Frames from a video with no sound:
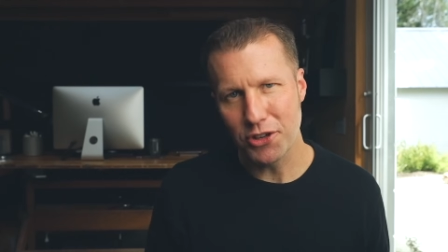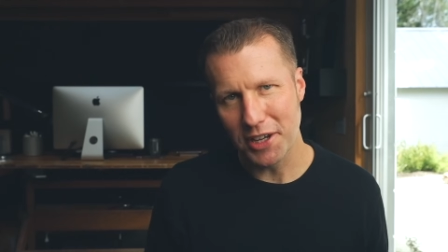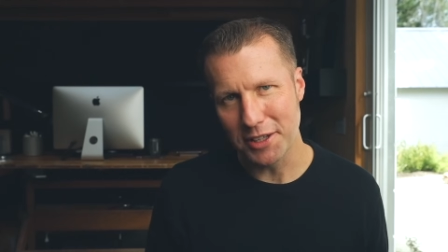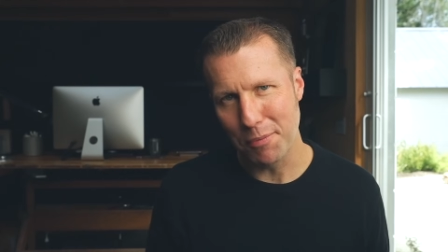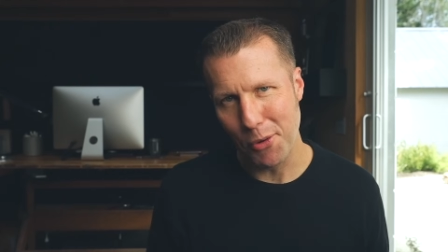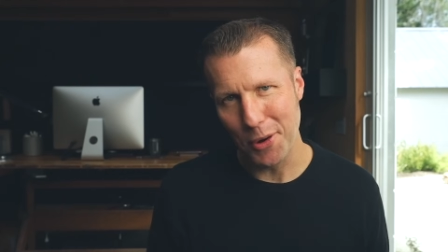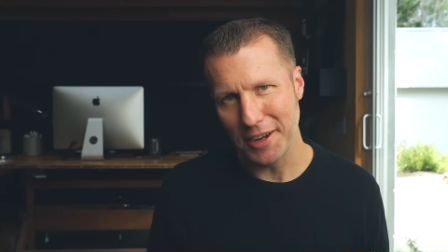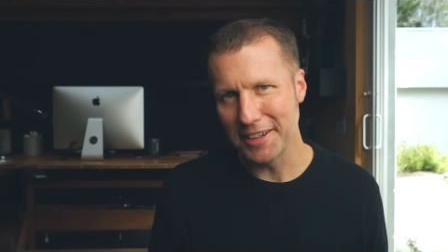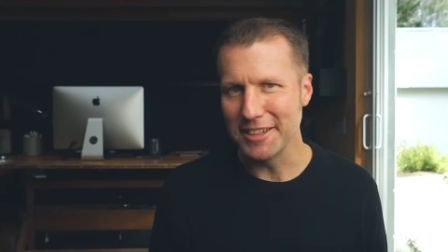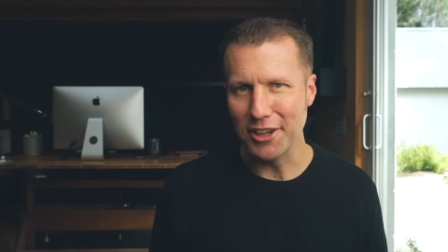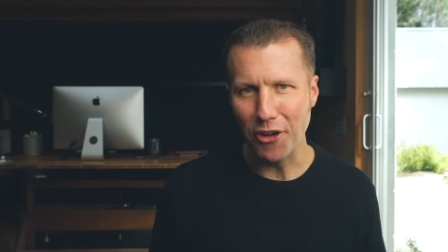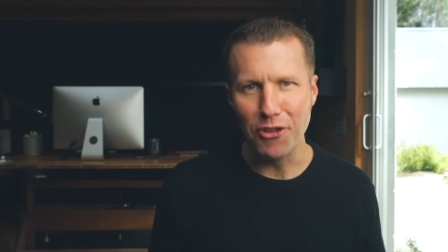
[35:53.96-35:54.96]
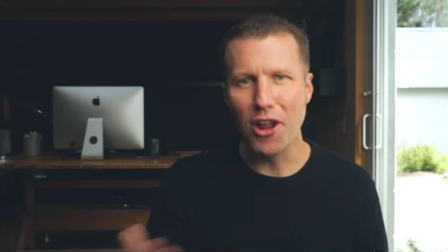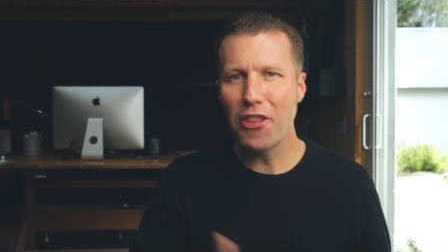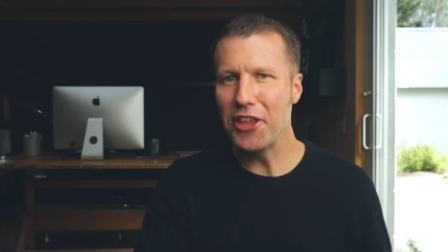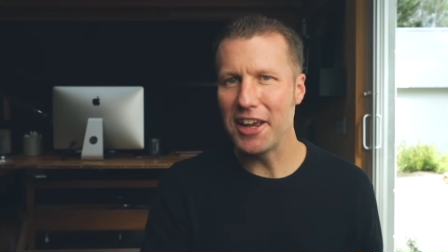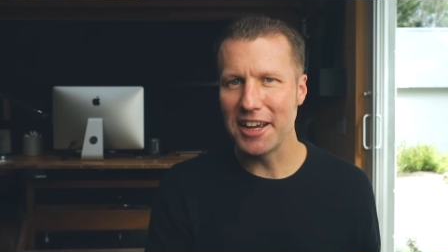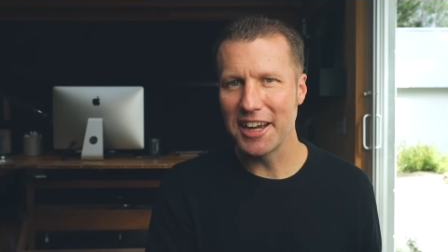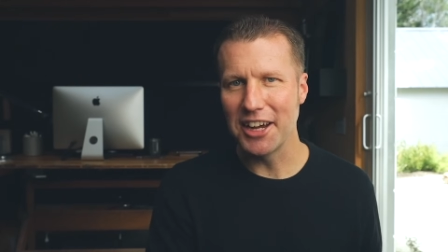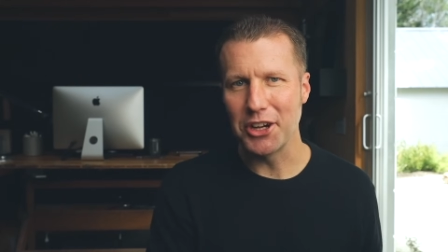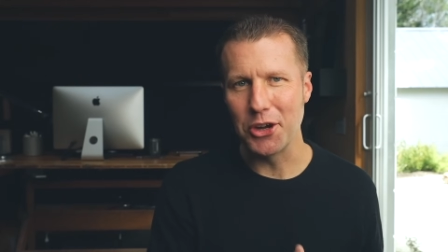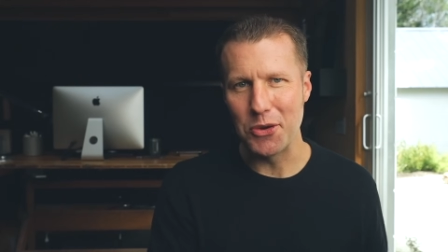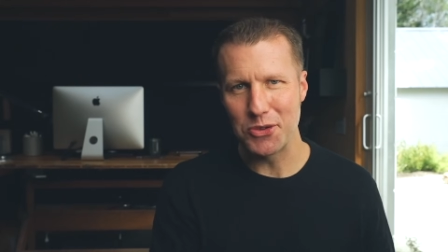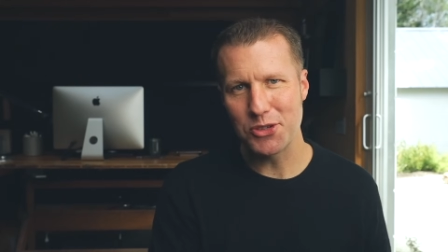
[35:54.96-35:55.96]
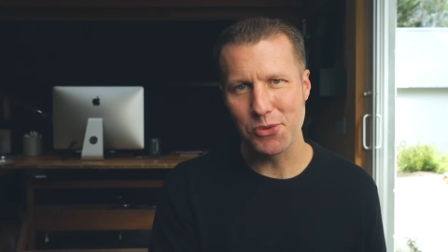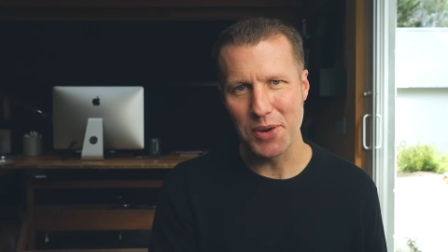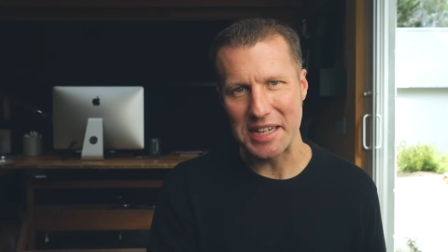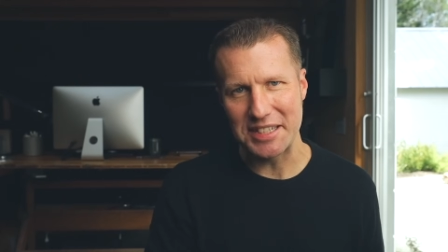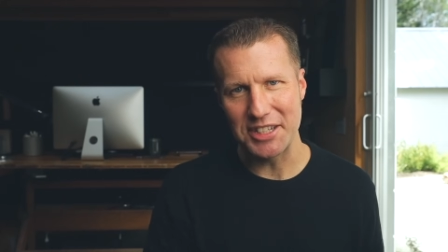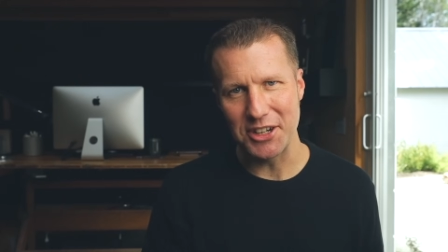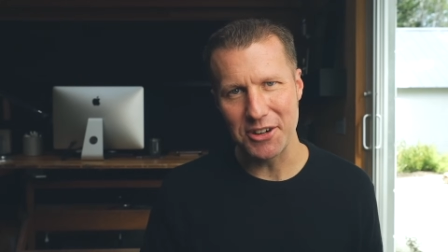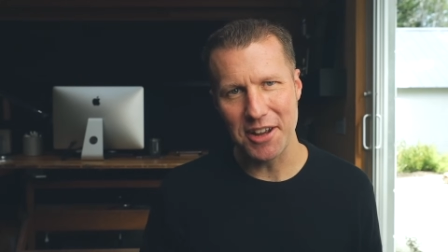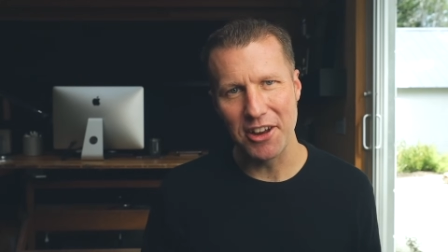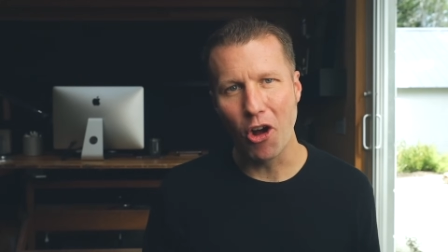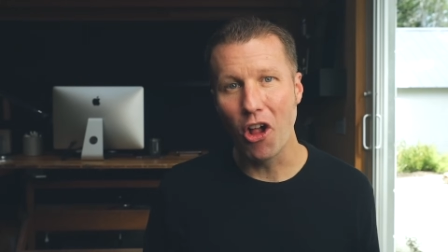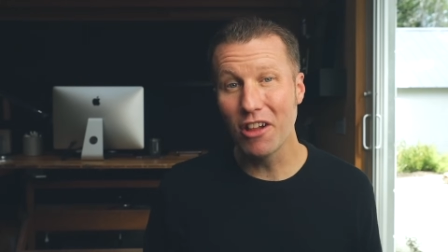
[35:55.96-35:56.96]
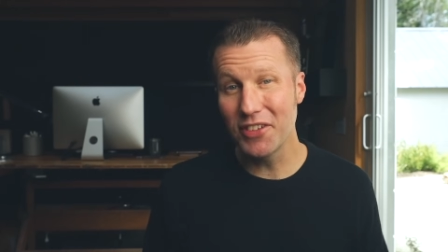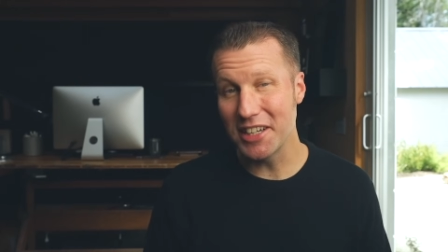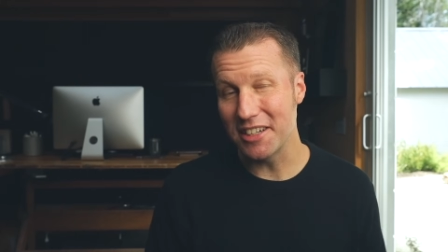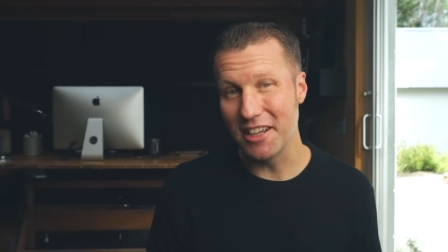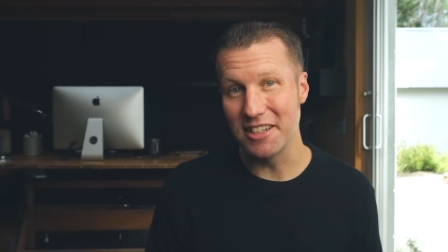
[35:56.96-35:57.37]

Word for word: you get the point. You know, nothing goes to waste here and all of it